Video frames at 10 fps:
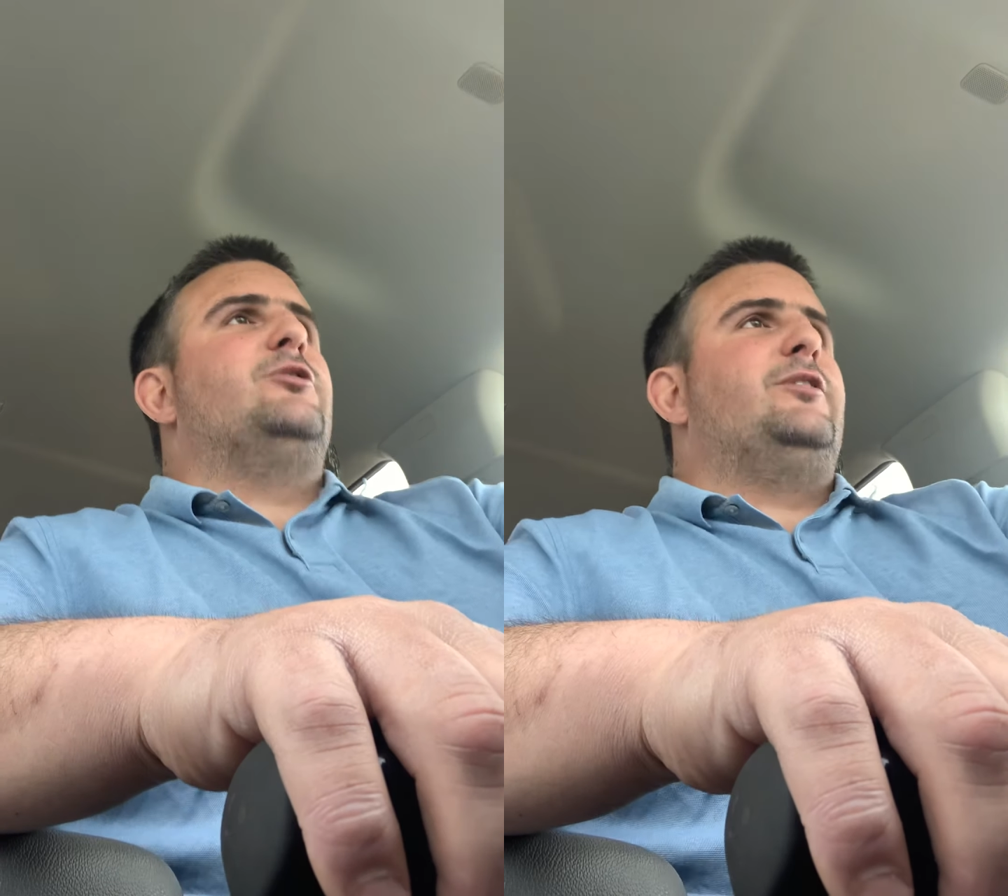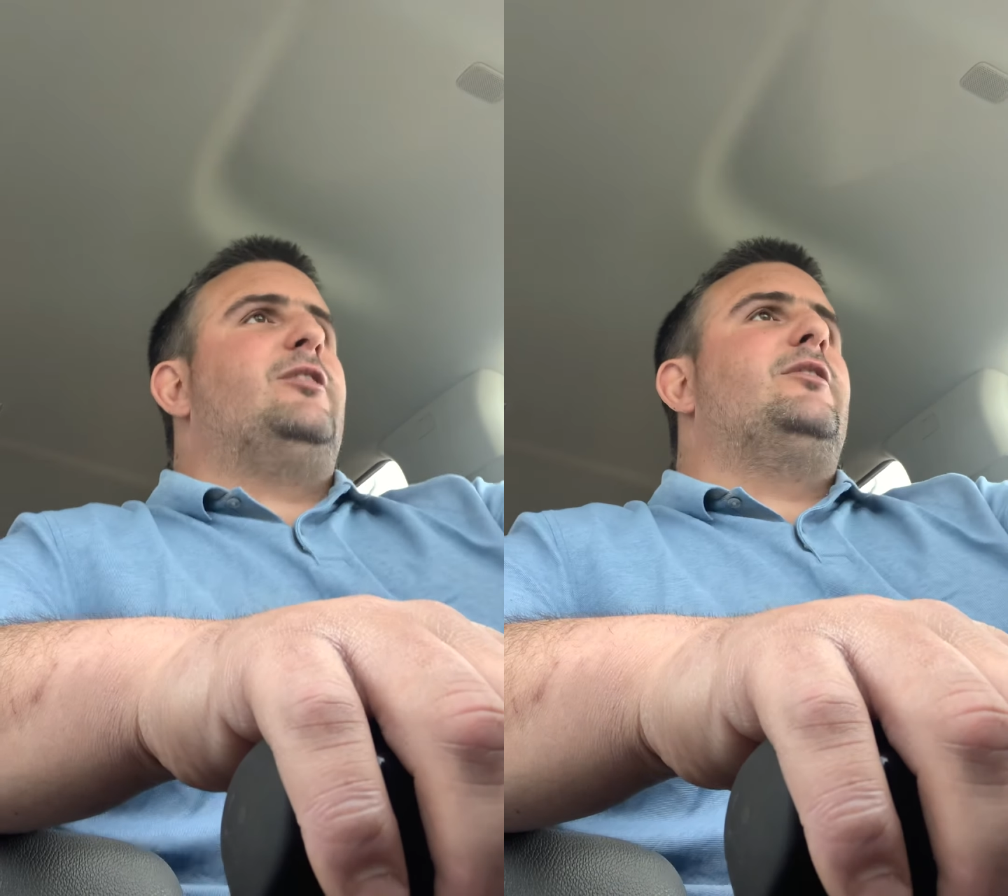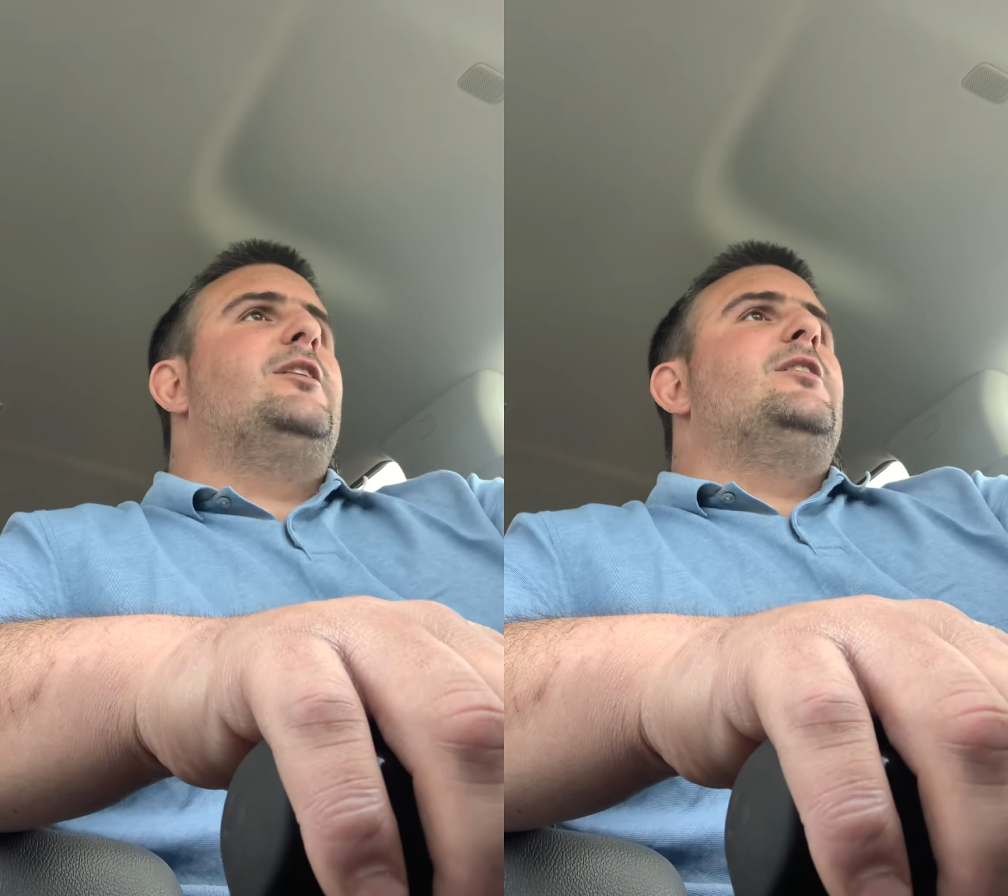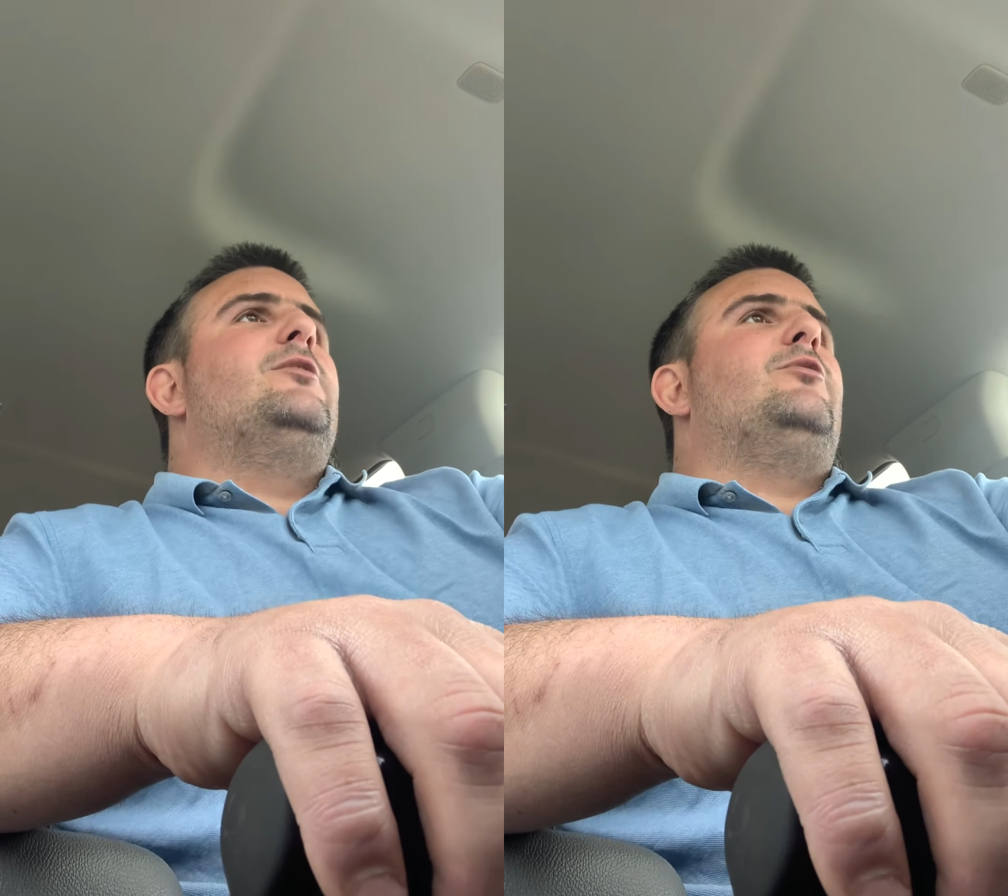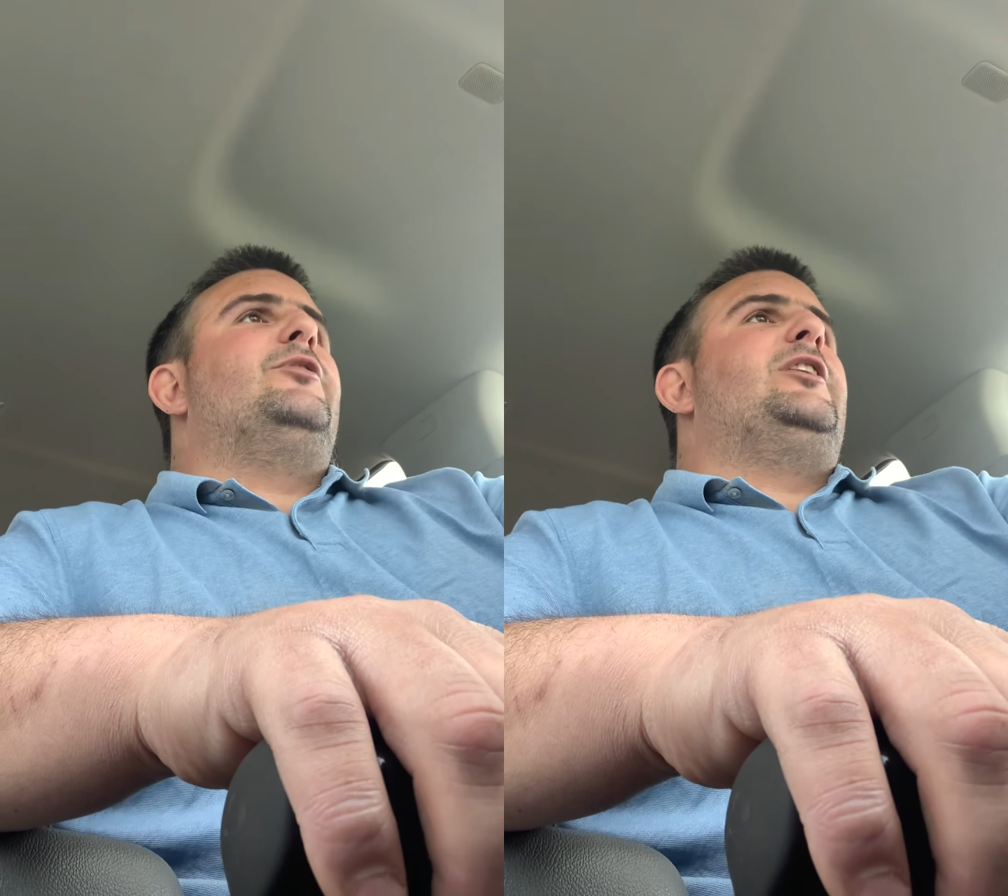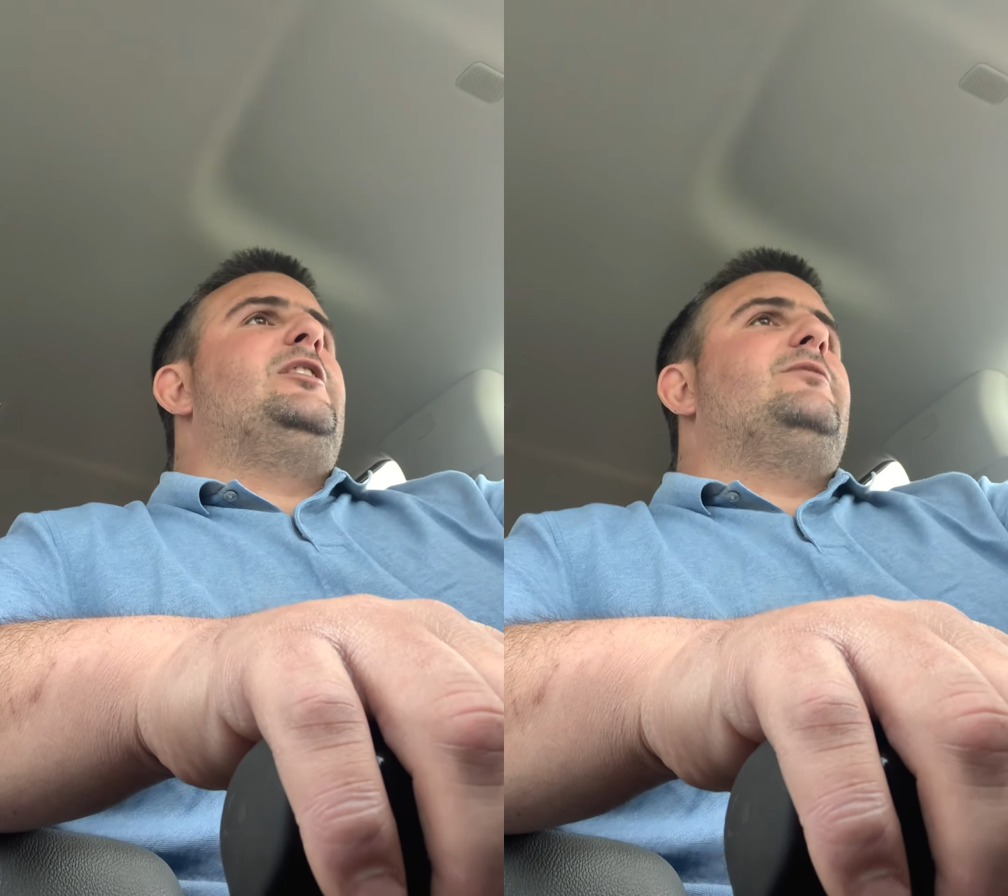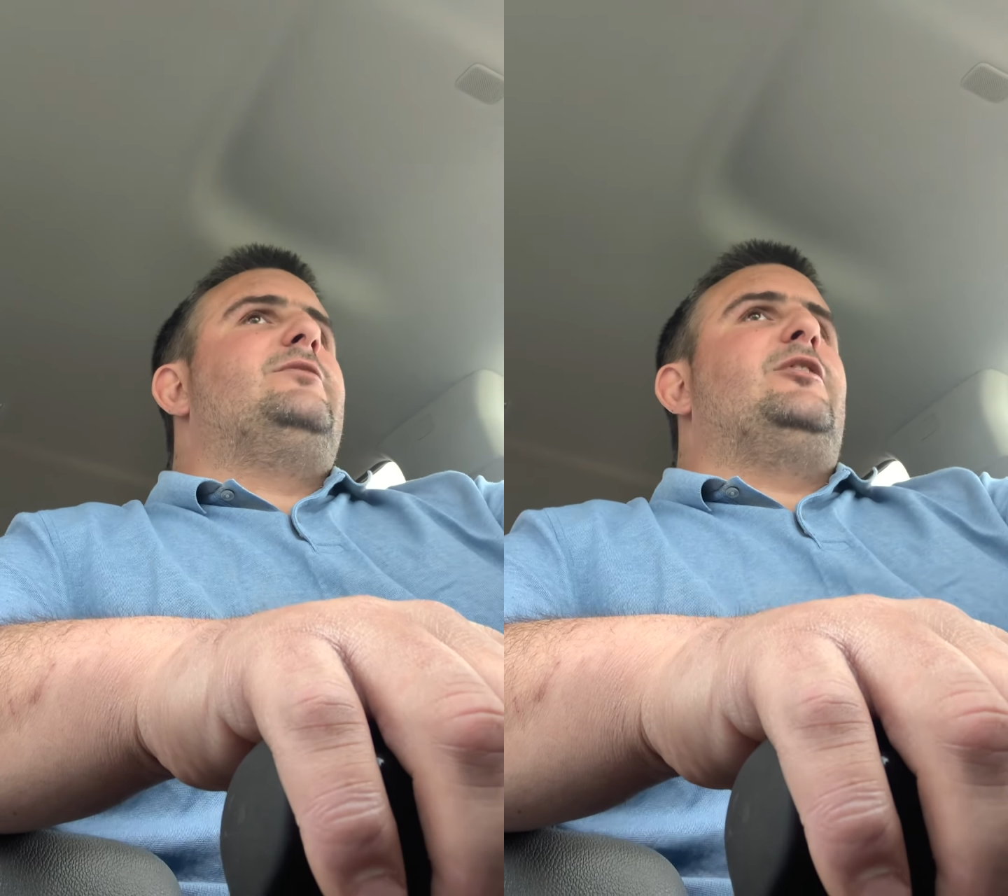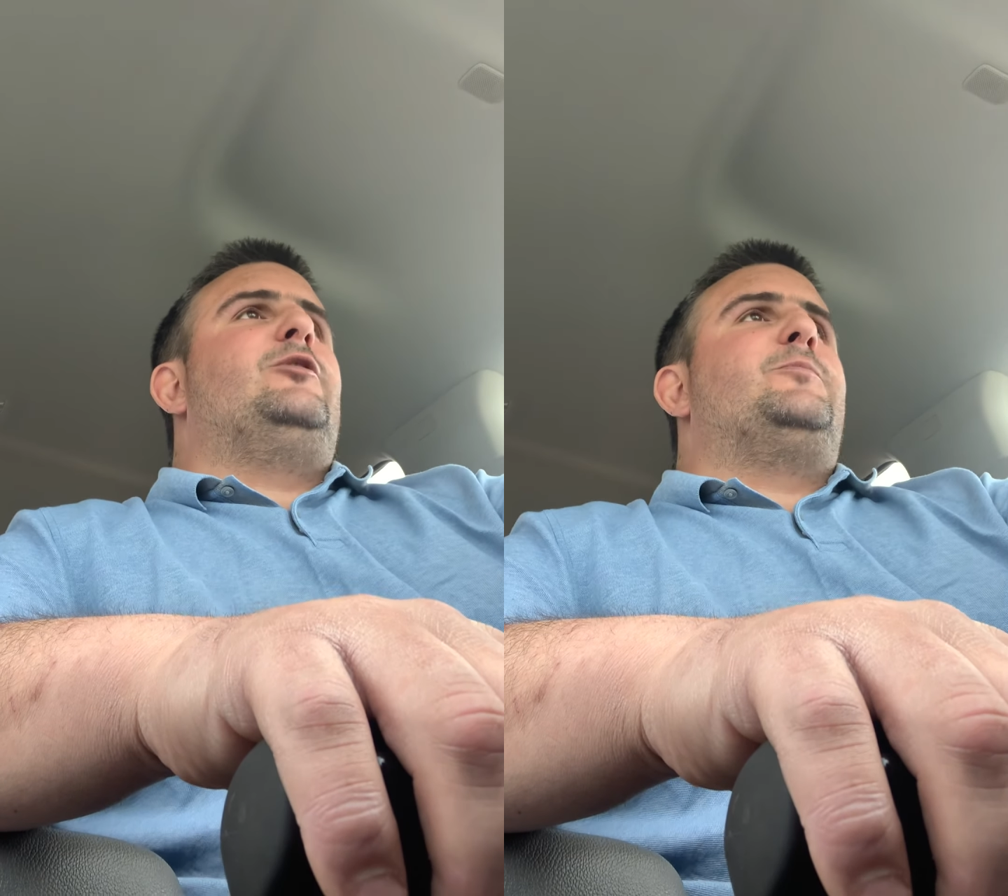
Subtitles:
or they'll